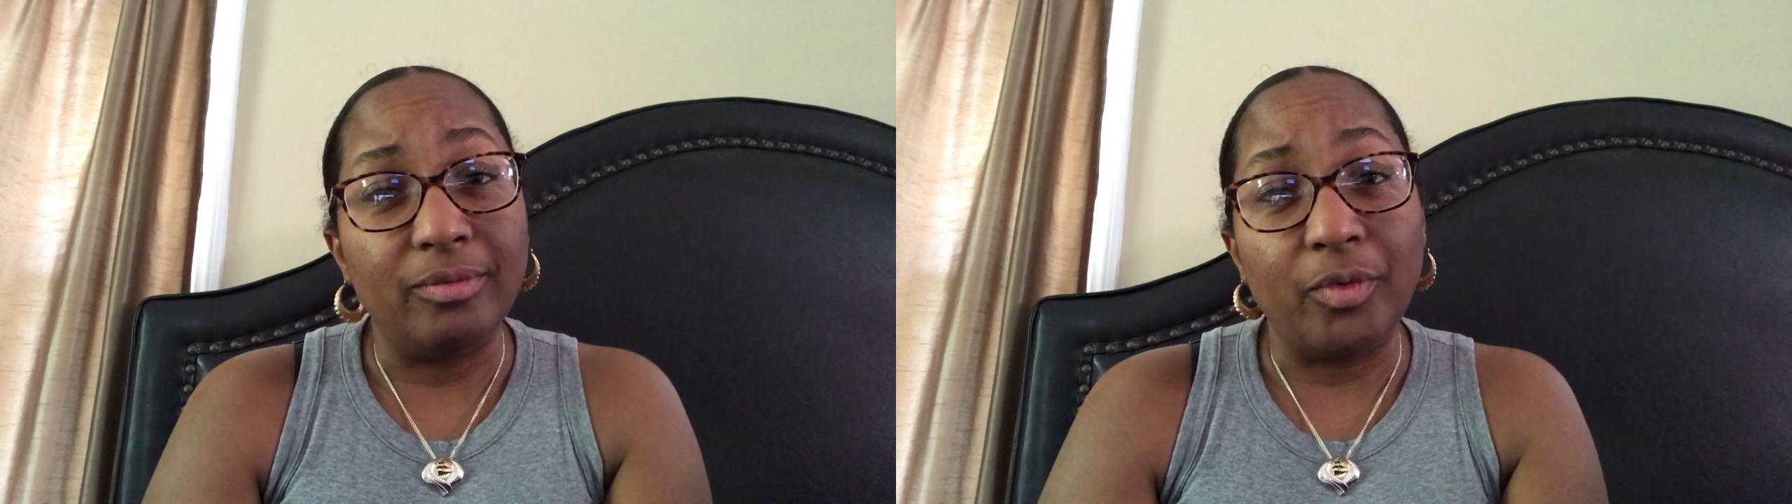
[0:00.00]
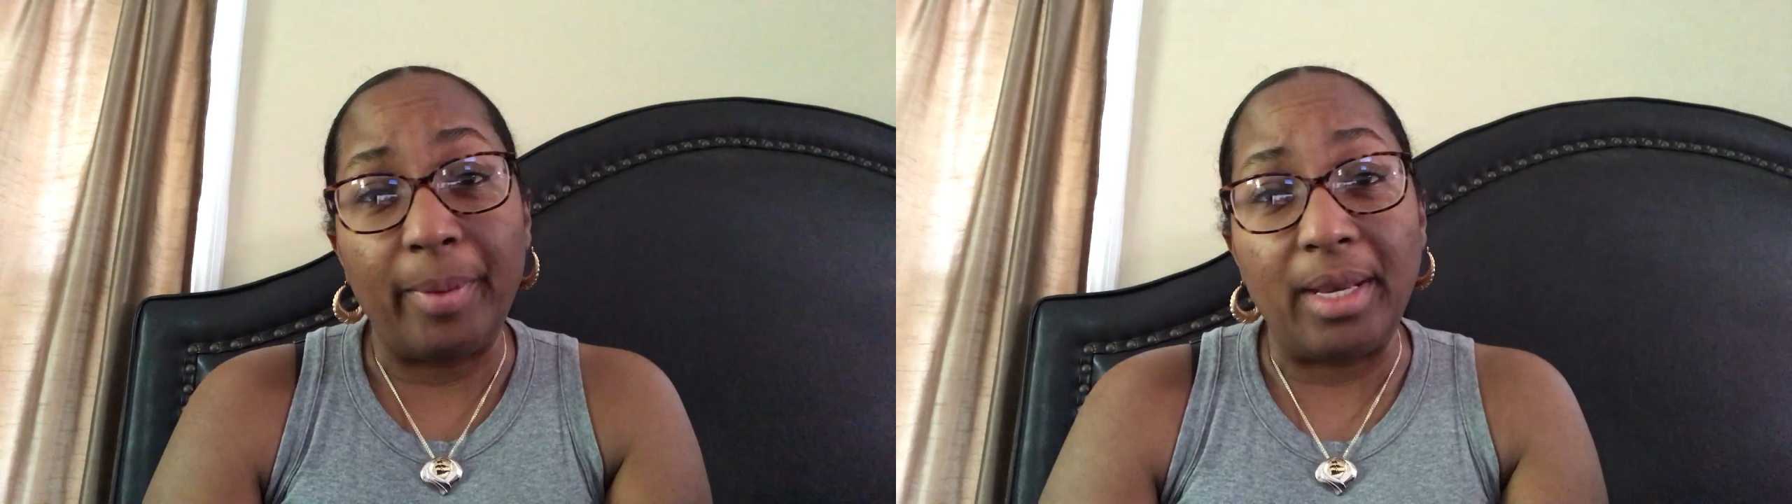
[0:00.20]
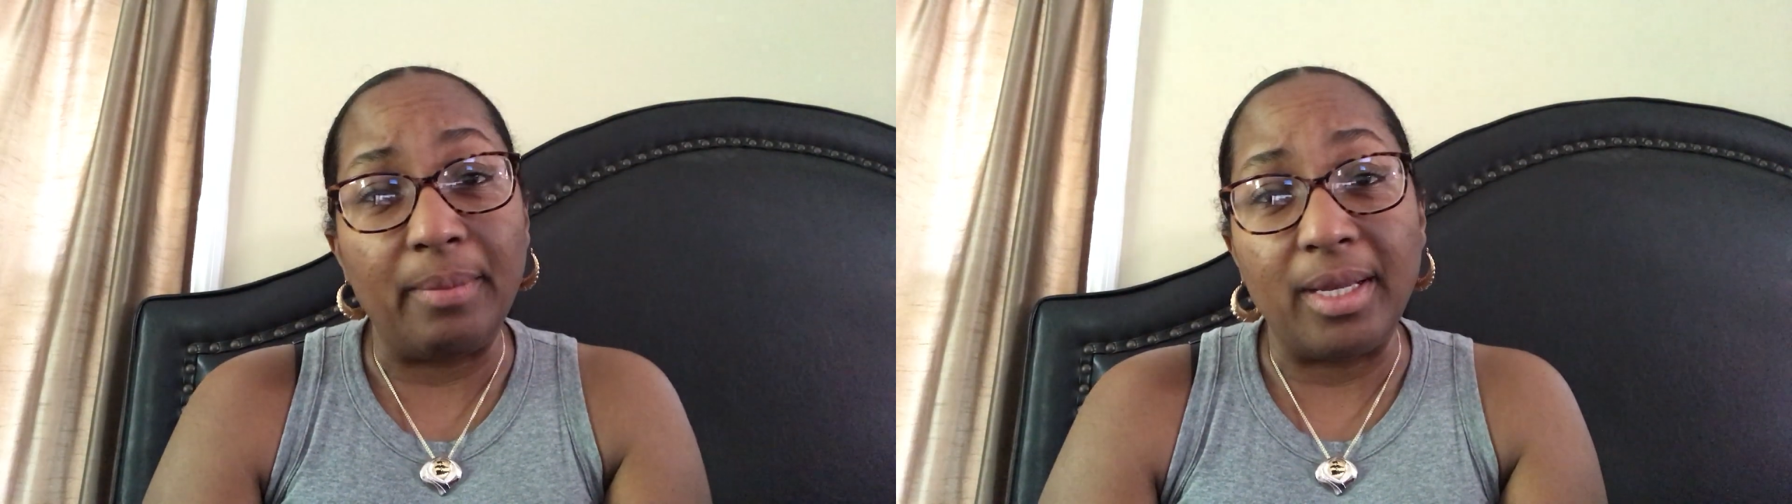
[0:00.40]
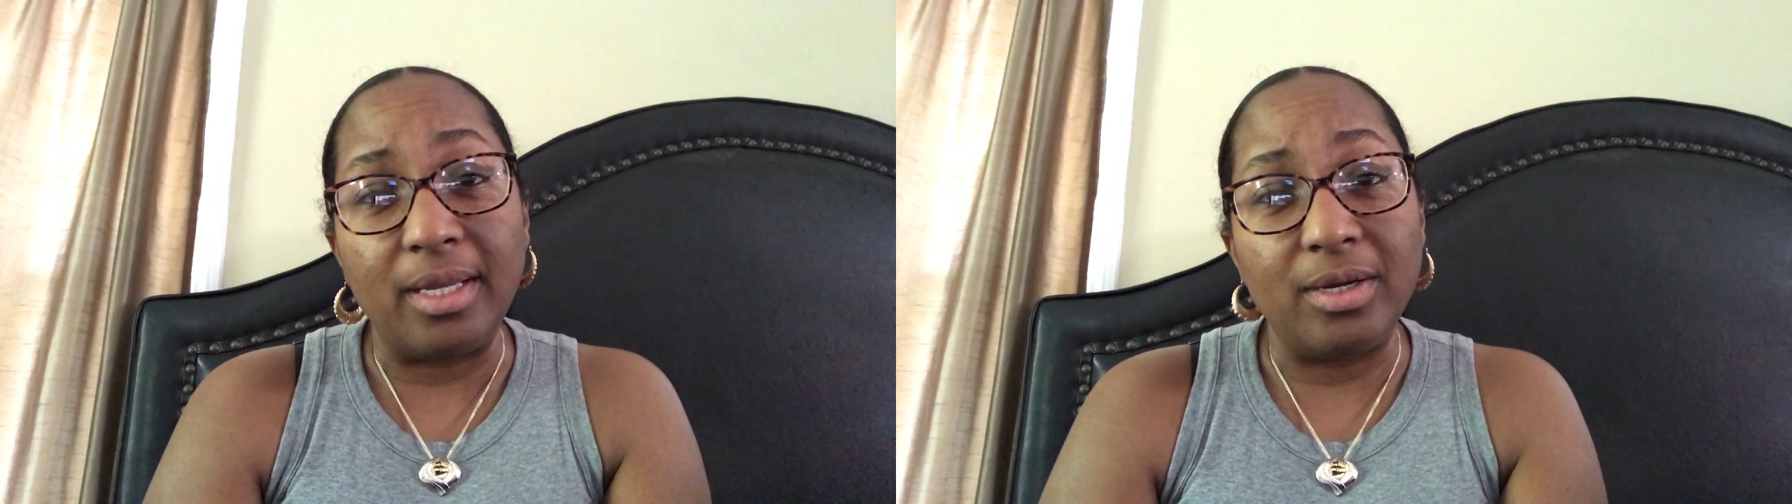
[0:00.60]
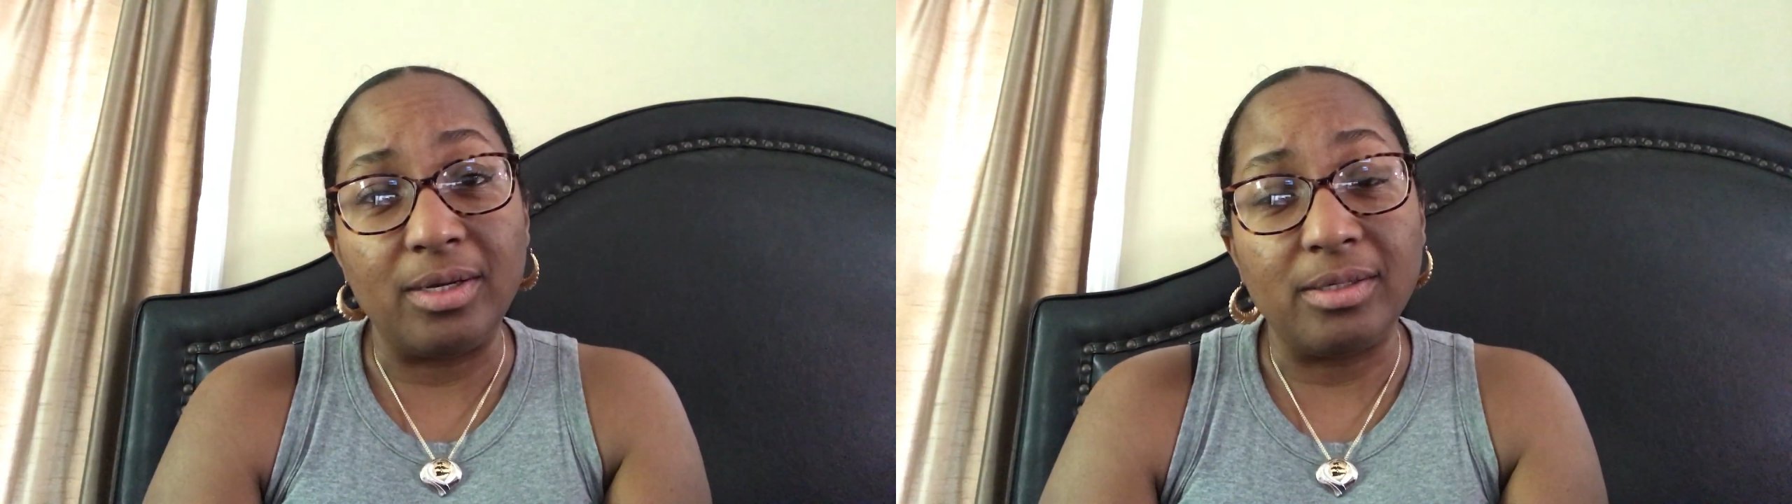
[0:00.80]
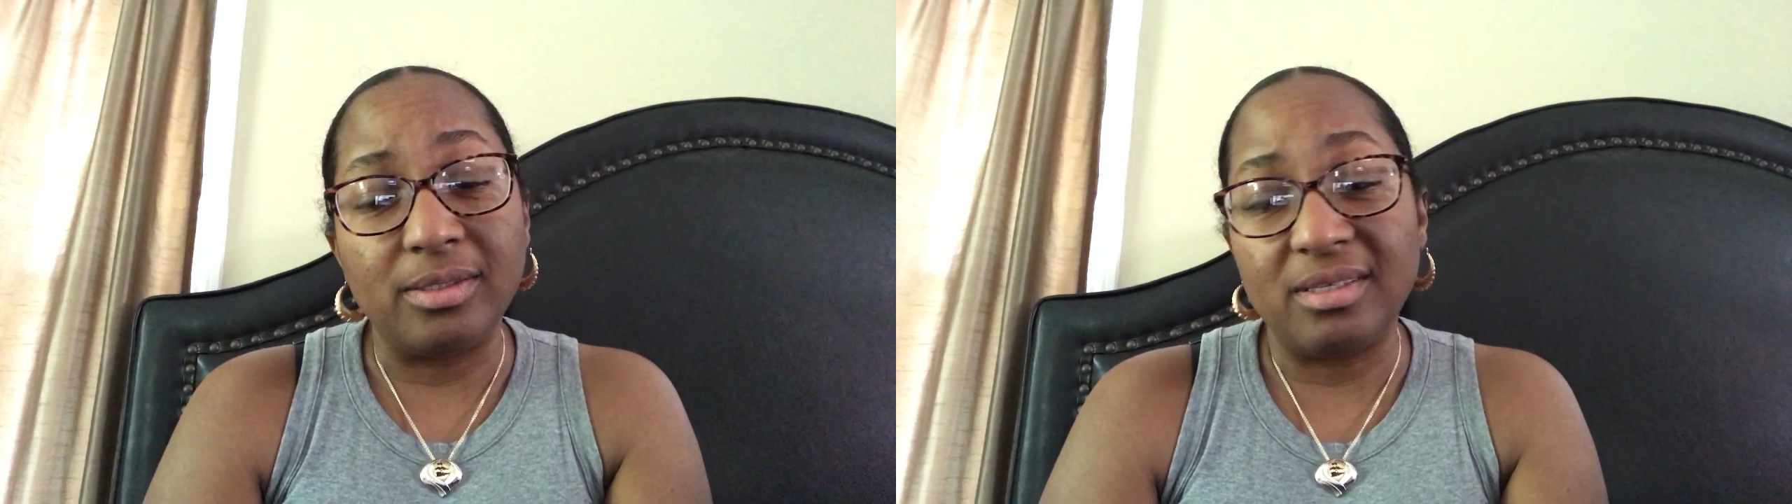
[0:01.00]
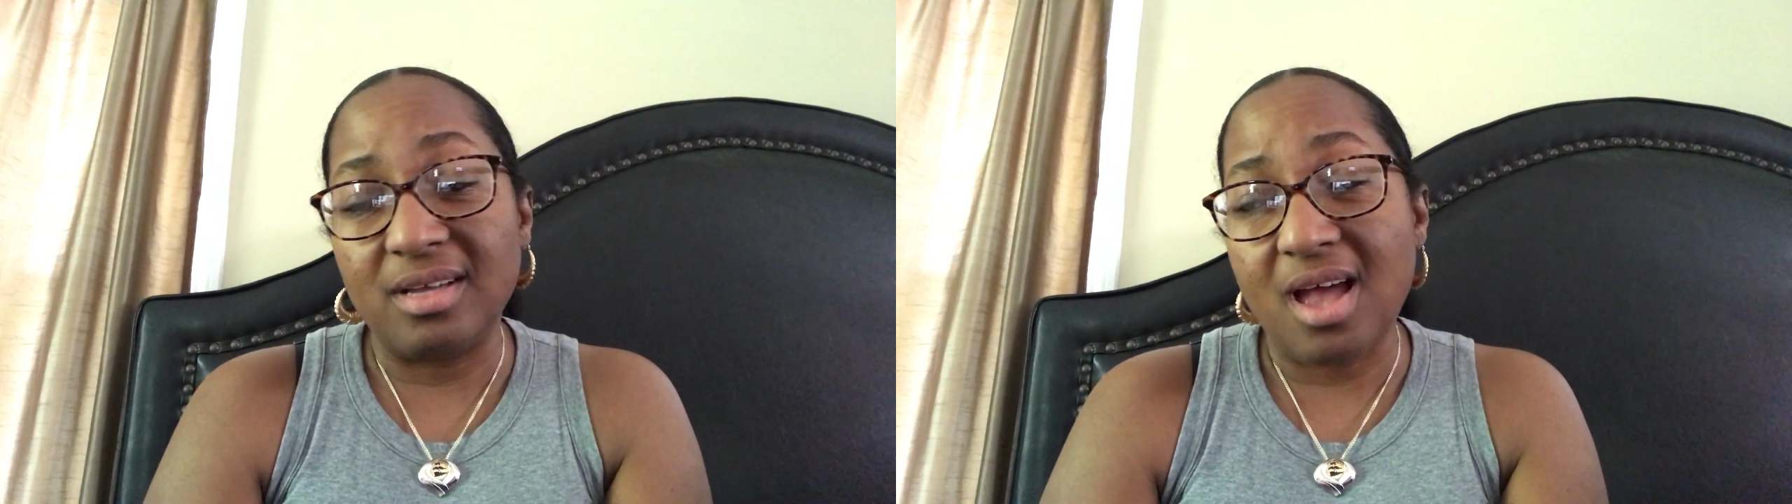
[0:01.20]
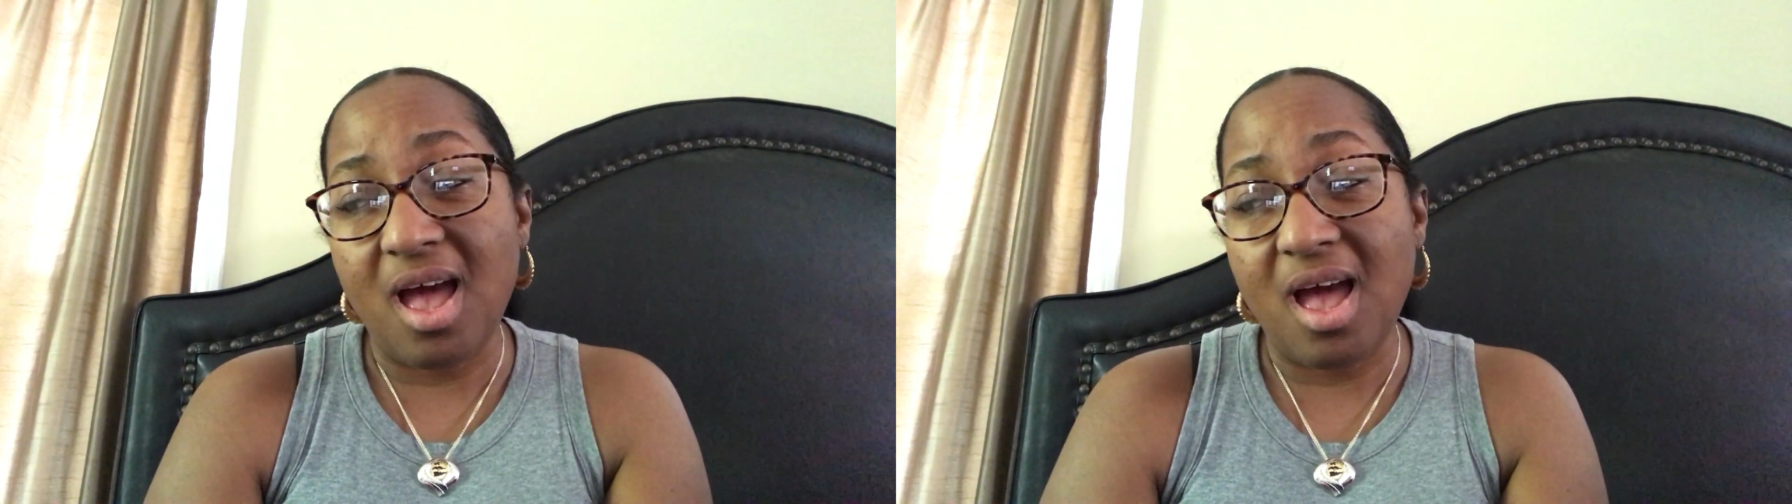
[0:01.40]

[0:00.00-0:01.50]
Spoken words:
for many, many years.